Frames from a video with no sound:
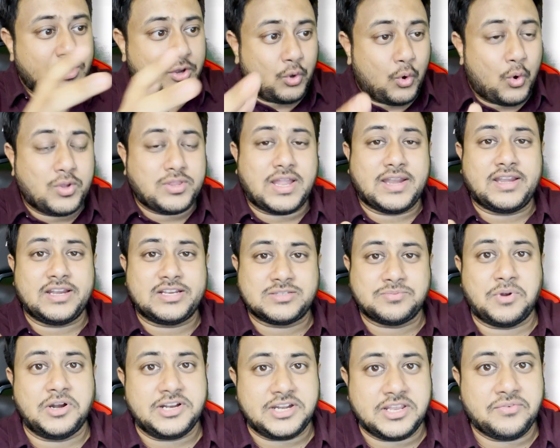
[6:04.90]
know that it's
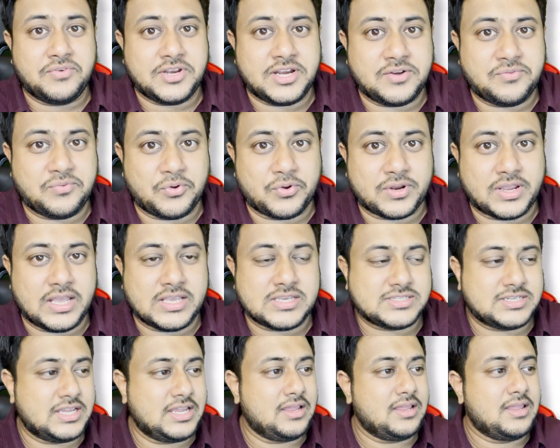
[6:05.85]
multivariate
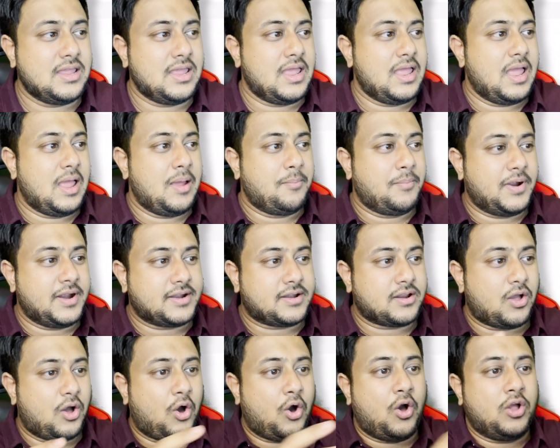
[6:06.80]
forecasting,
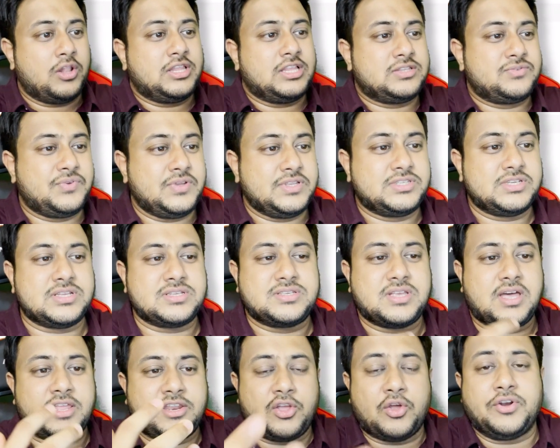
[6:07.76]
but all these features
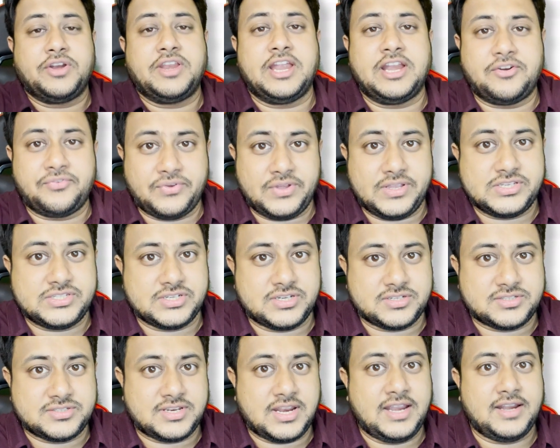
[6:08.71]
are your date
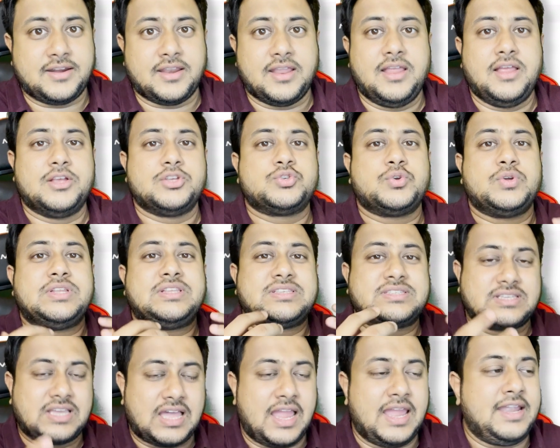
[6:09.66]
features, right? So
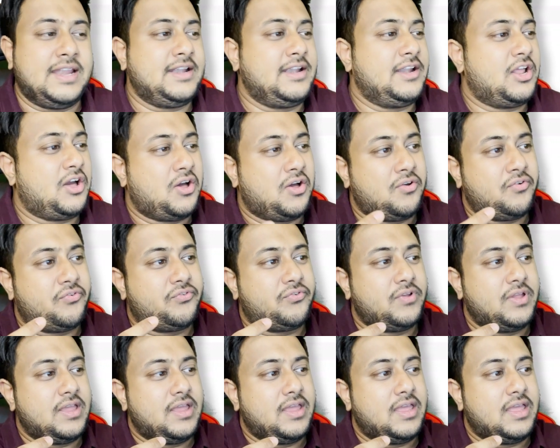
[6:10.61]
it's kind of
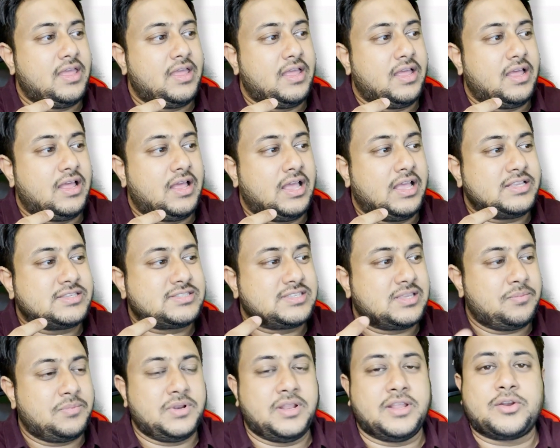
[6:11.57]
a
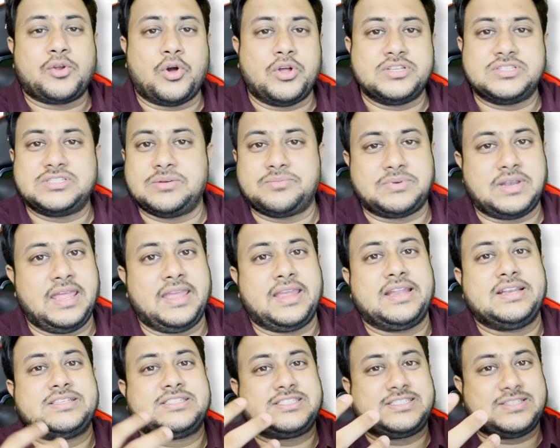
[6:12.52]
similar concept, like
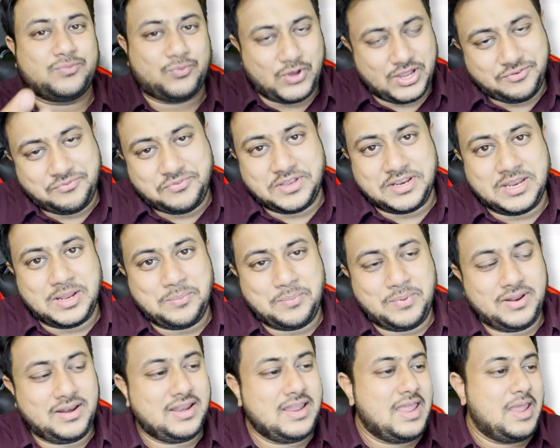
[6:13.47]
it's one
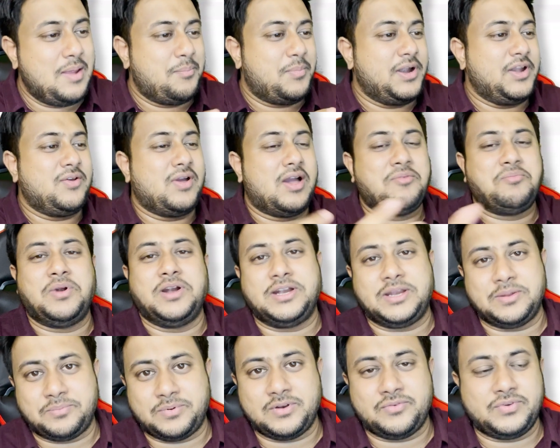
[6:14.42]
variable, but you have
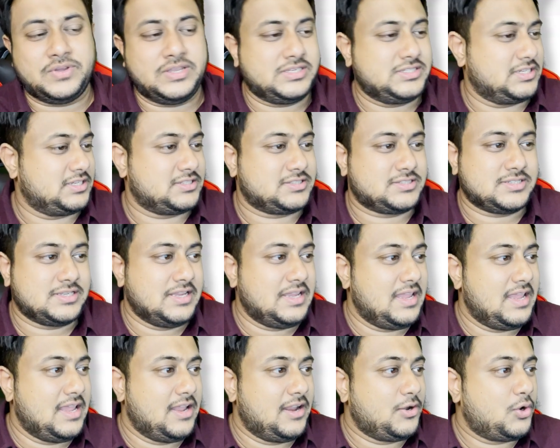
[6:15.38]
multiple features.
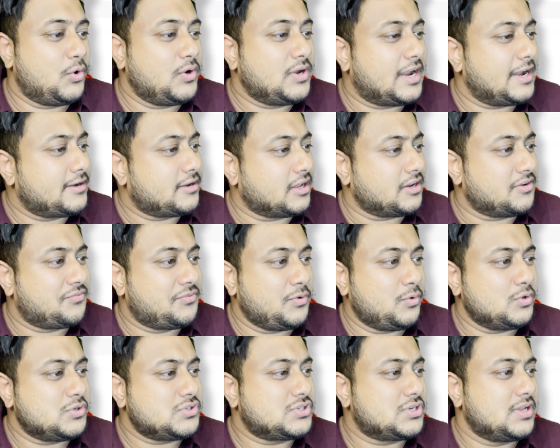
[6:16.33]
Don't get
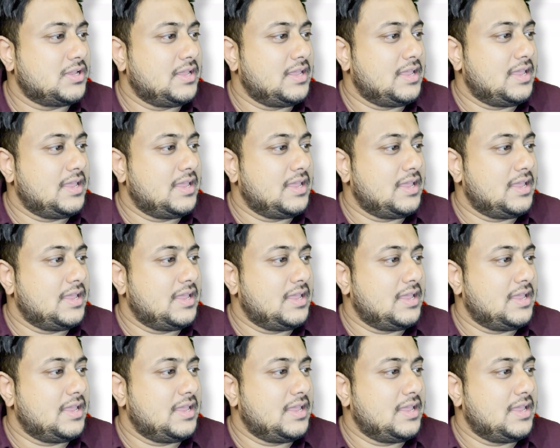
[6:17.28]
confused.